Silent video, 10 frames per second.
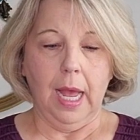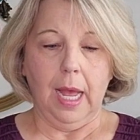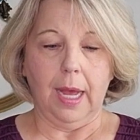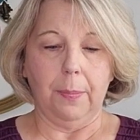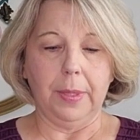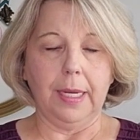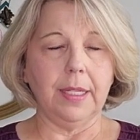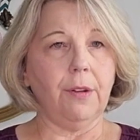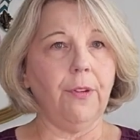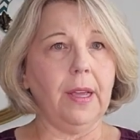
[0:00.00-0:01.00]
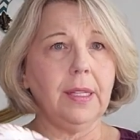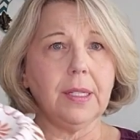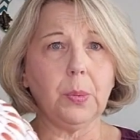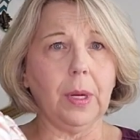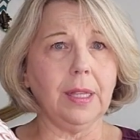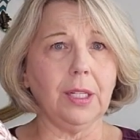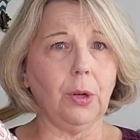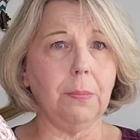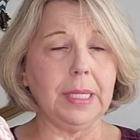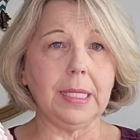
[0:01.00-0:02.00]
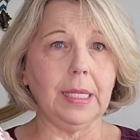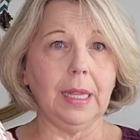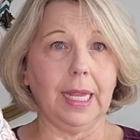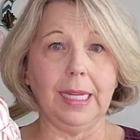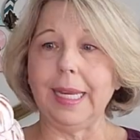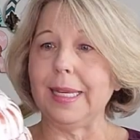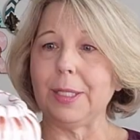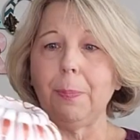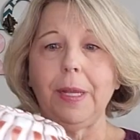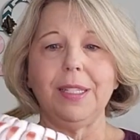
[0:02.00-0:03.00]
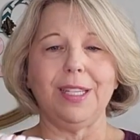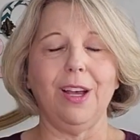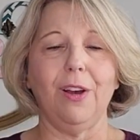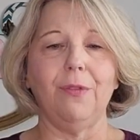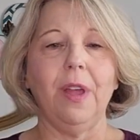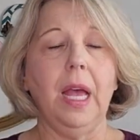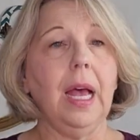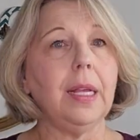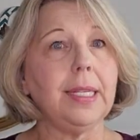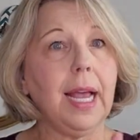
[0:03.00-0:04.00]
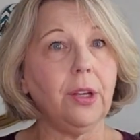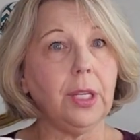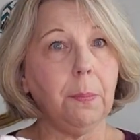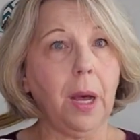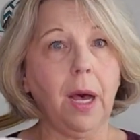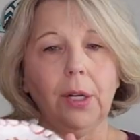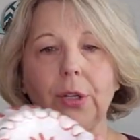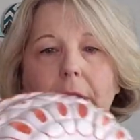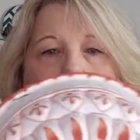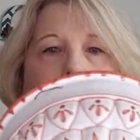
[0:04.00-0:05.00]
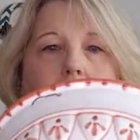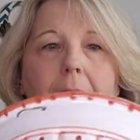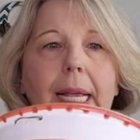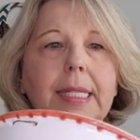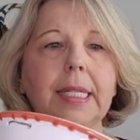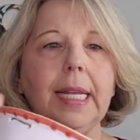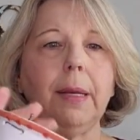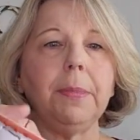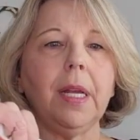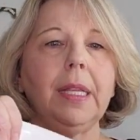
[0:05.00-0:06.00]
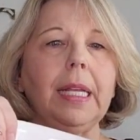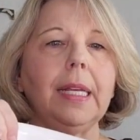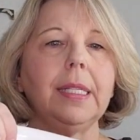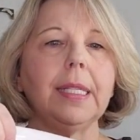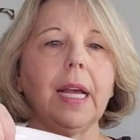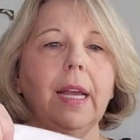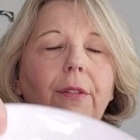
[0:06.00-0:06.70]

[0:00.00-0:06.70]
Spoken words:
But I did find this one little miscellaneous piece of Italian pottery. It's stamped on the inside